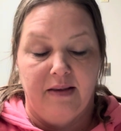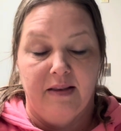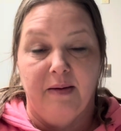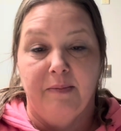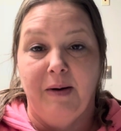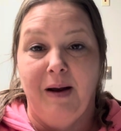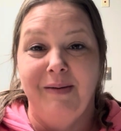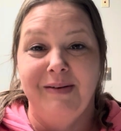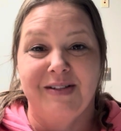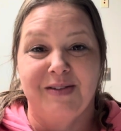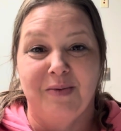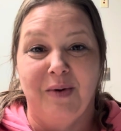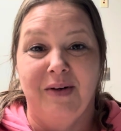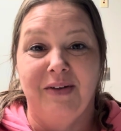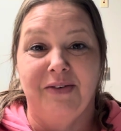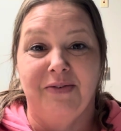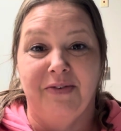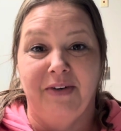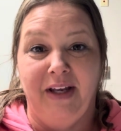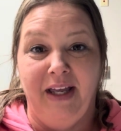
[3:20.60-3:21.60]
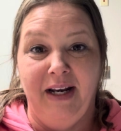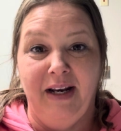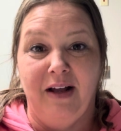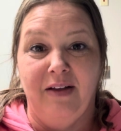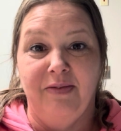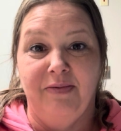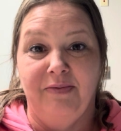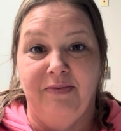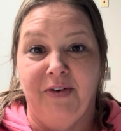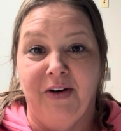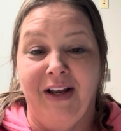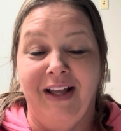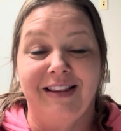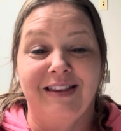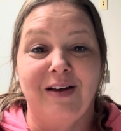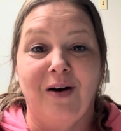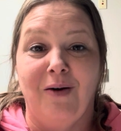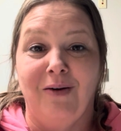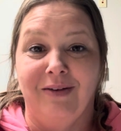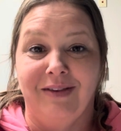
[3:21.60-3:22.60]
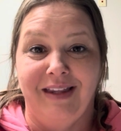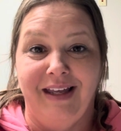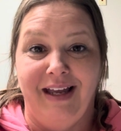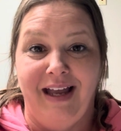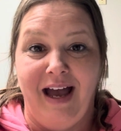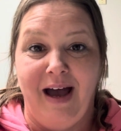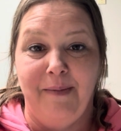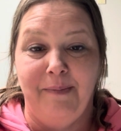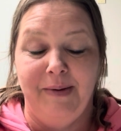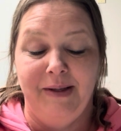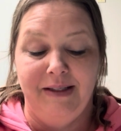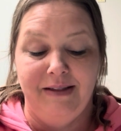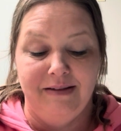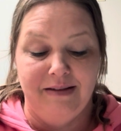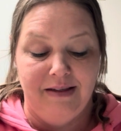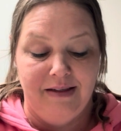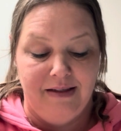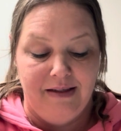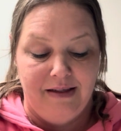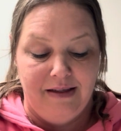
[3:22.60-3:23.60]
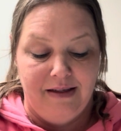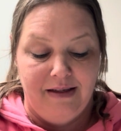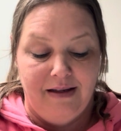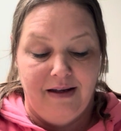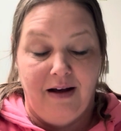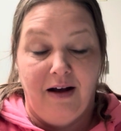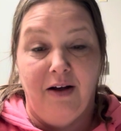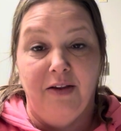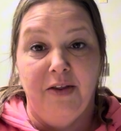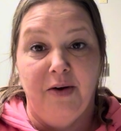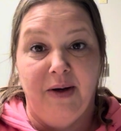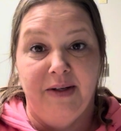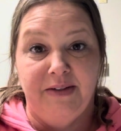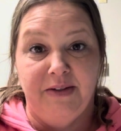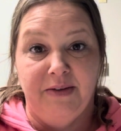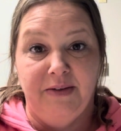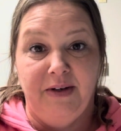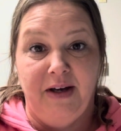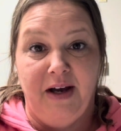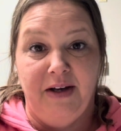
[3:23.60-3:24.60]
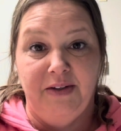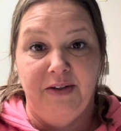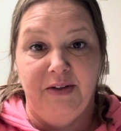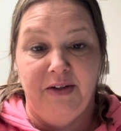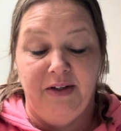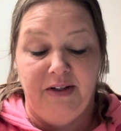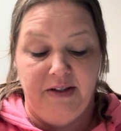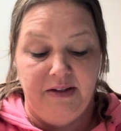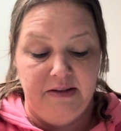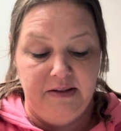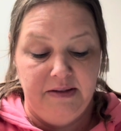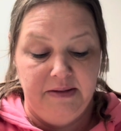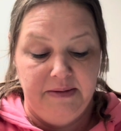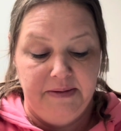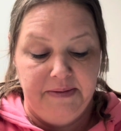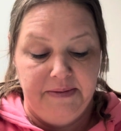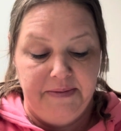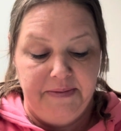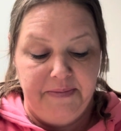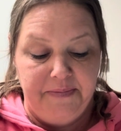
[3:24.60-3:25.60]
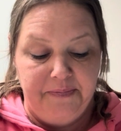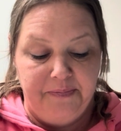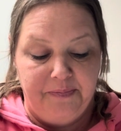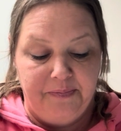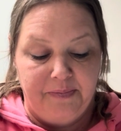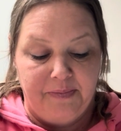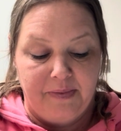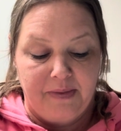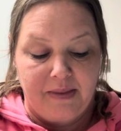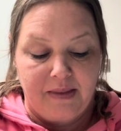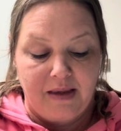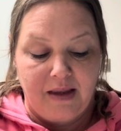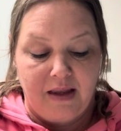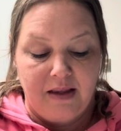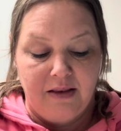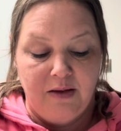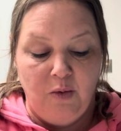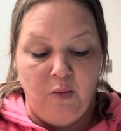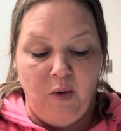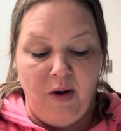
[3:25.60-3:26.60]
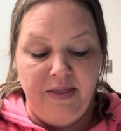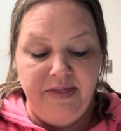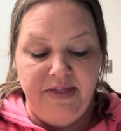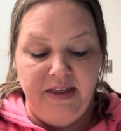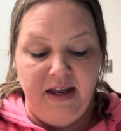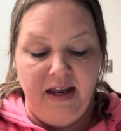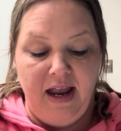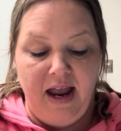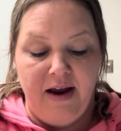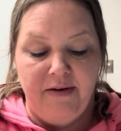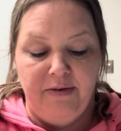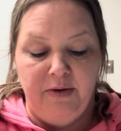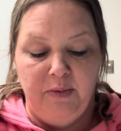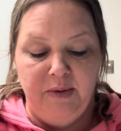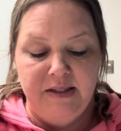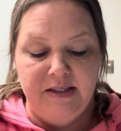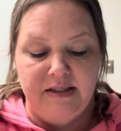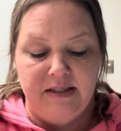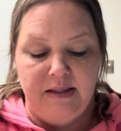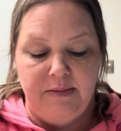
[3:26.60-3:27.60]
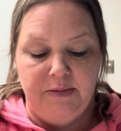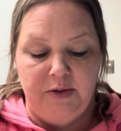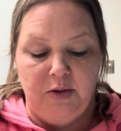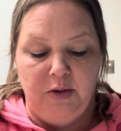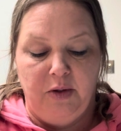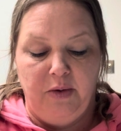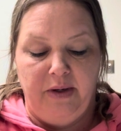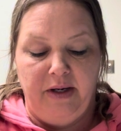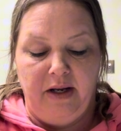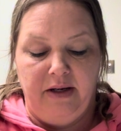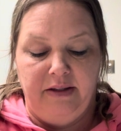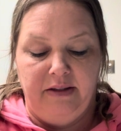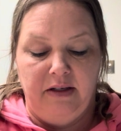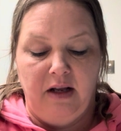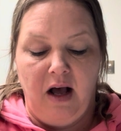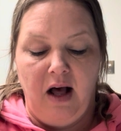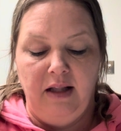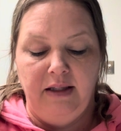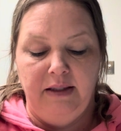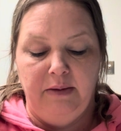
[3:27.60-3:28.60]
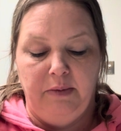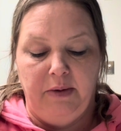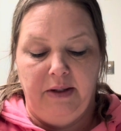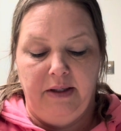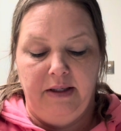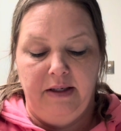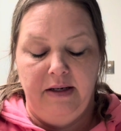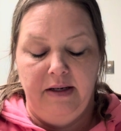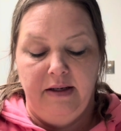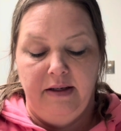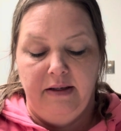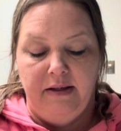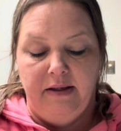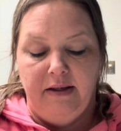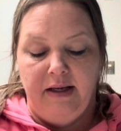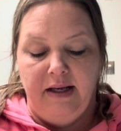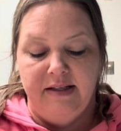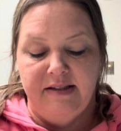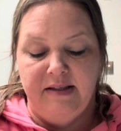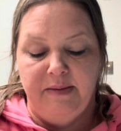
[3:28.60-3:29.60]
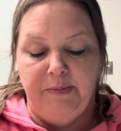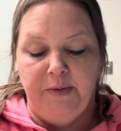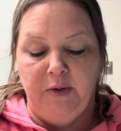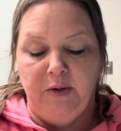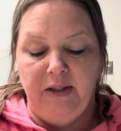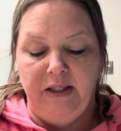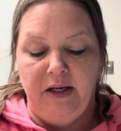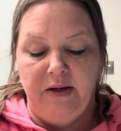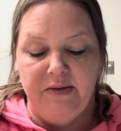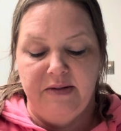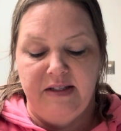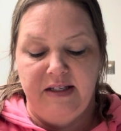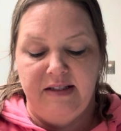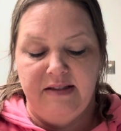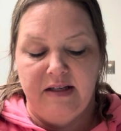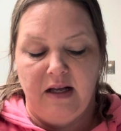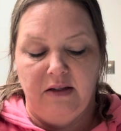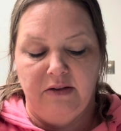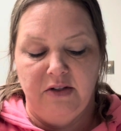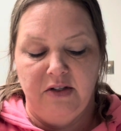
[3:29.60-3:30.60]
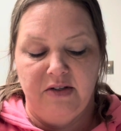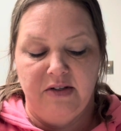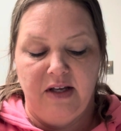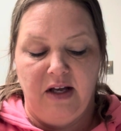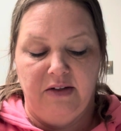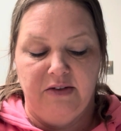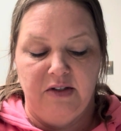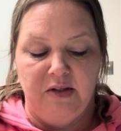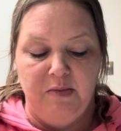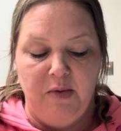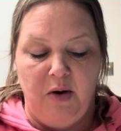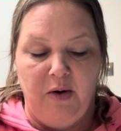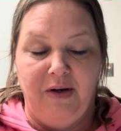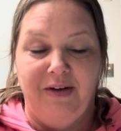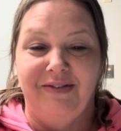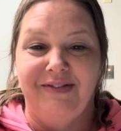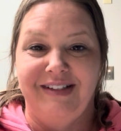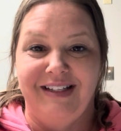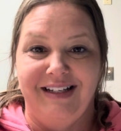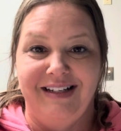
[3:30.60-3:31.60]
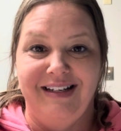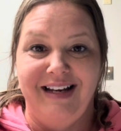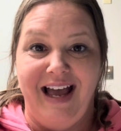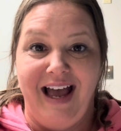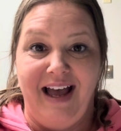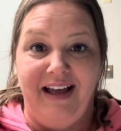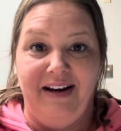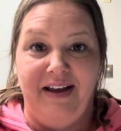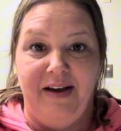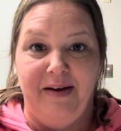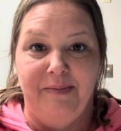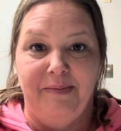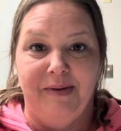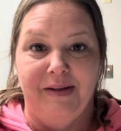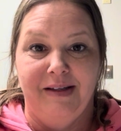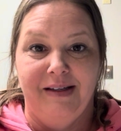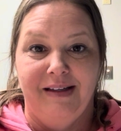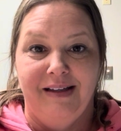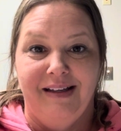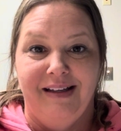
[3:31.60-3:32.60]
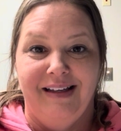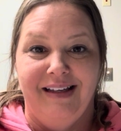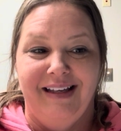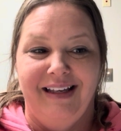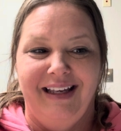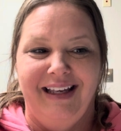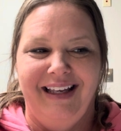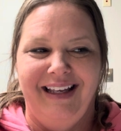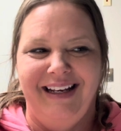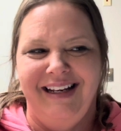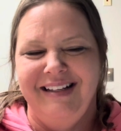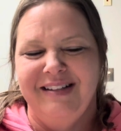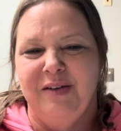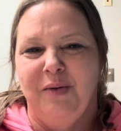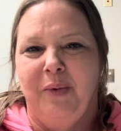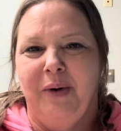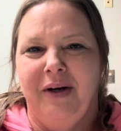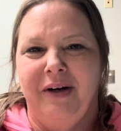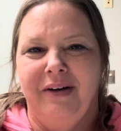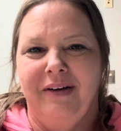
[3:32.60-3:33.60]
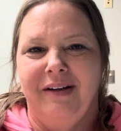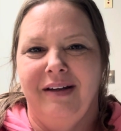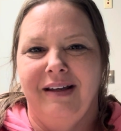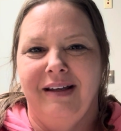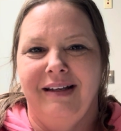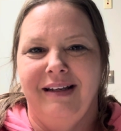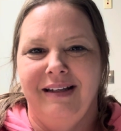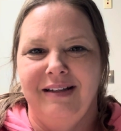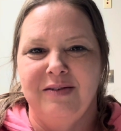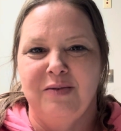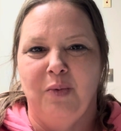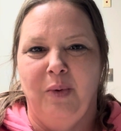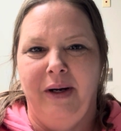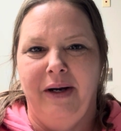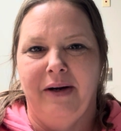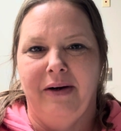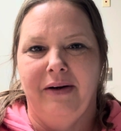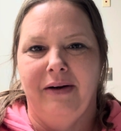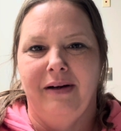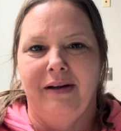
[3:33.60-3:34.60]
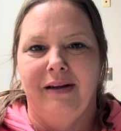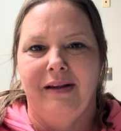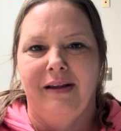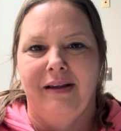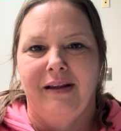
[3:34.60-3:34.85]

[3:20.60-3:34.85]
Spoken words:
Probably just wanted to forget the whole thing happened, although I don't know how you could. The one thing everyone seemed to agree on in Hollywood is that Bugliosi's Helter Skelter motive didn't add up. It is weird.